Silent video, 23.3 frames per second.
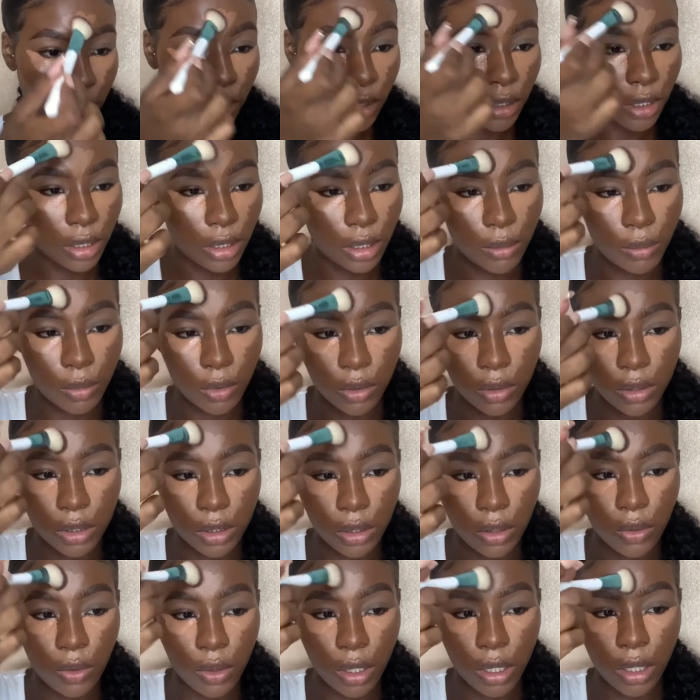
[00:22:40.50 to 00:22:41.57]
And I'm gonna
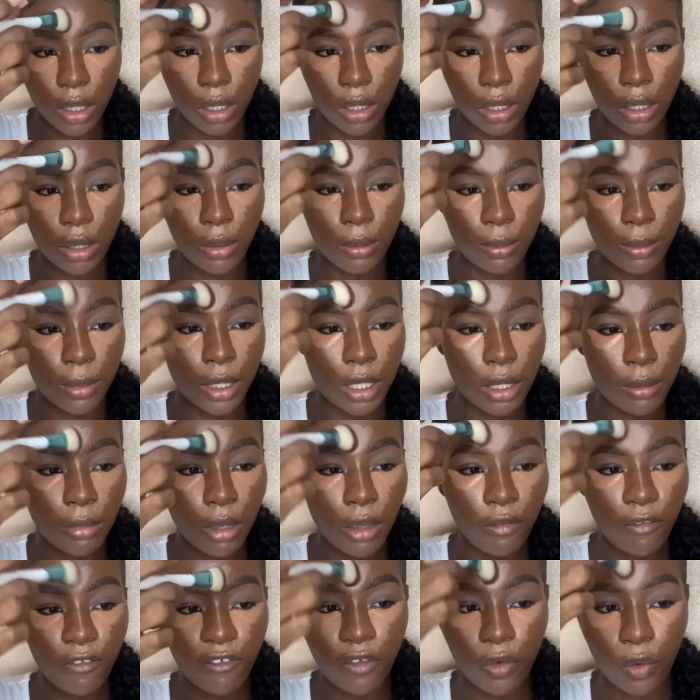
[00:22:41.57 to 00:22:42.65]
go ahead and blend my
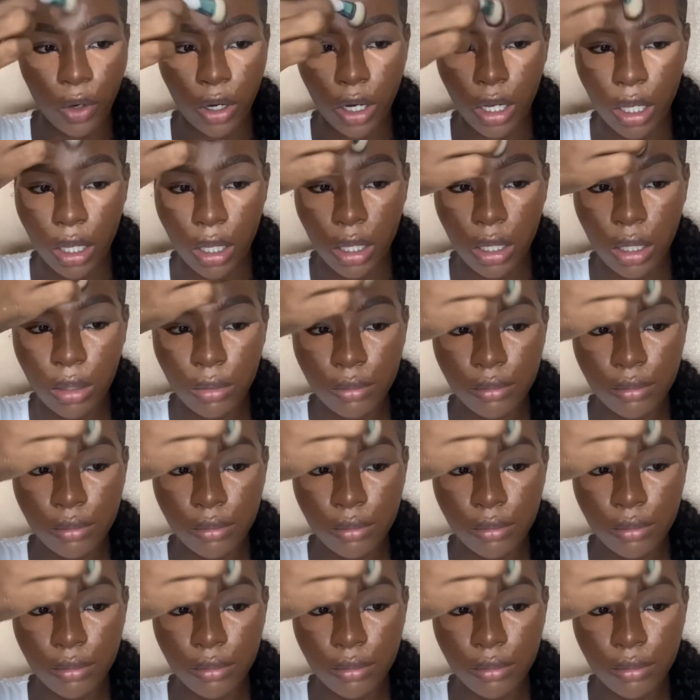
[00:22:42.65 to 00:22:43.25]
forehead.